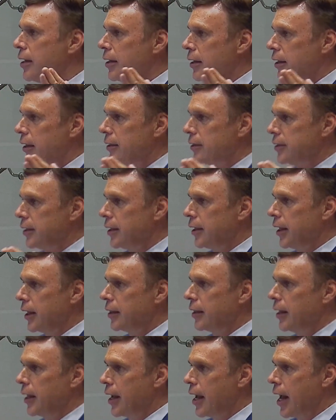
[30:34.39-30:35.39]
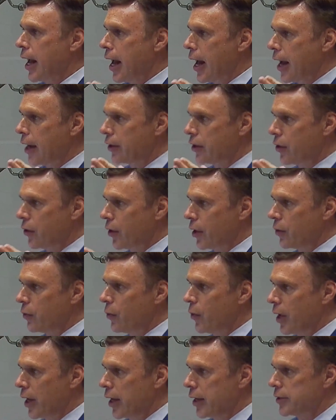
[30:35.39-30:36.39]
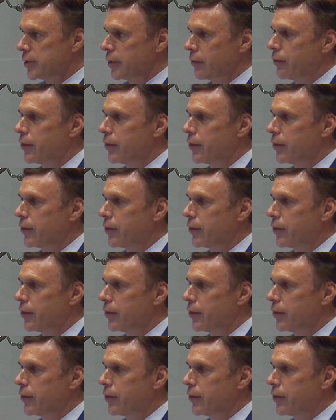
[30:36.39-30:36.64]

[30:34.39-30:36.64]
and to get the accurate ways of